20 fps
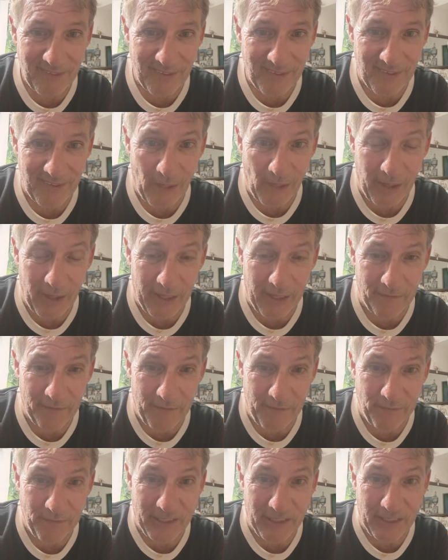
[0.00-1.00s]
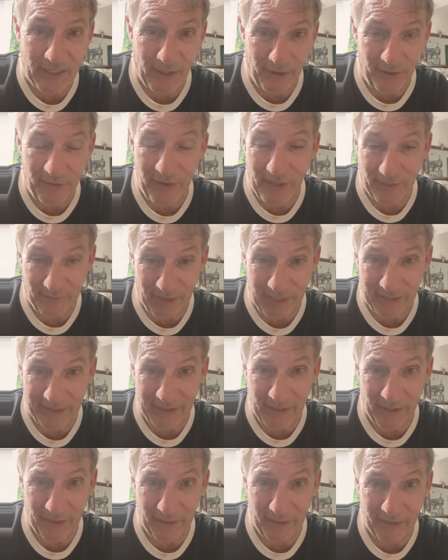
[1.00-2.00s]
The 1500 I got
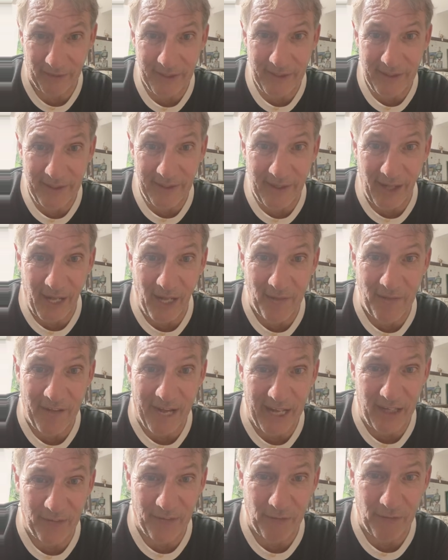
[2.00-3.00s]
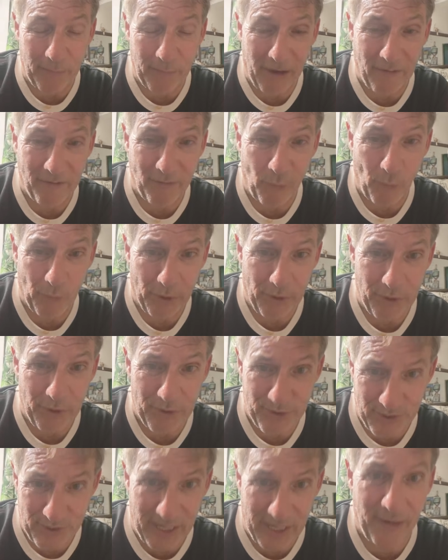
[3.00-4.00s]
there, I've had it for about 4
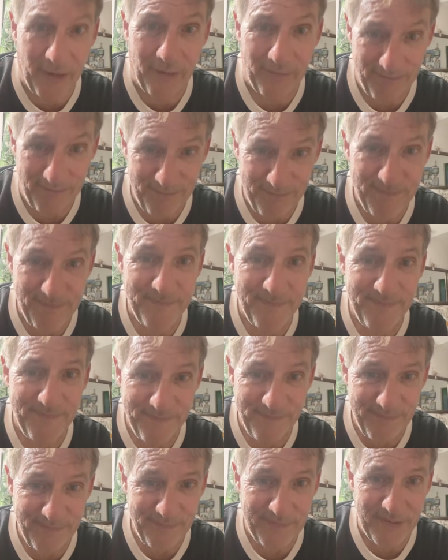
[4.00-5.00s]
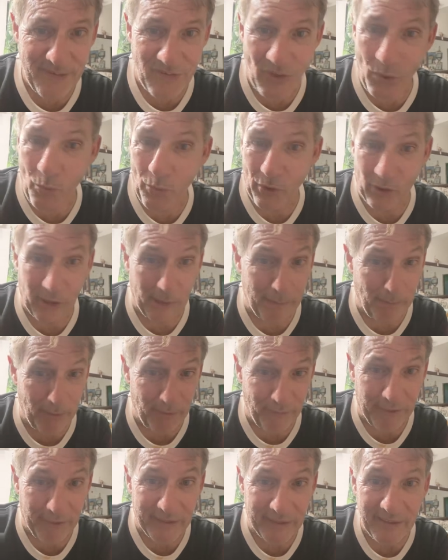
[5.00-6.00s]
years now. Still working
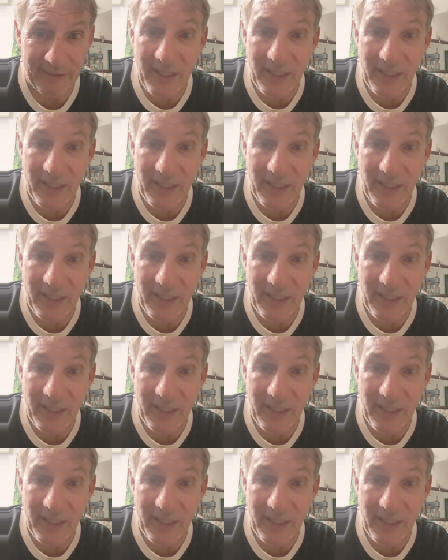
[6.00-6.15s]
perfect.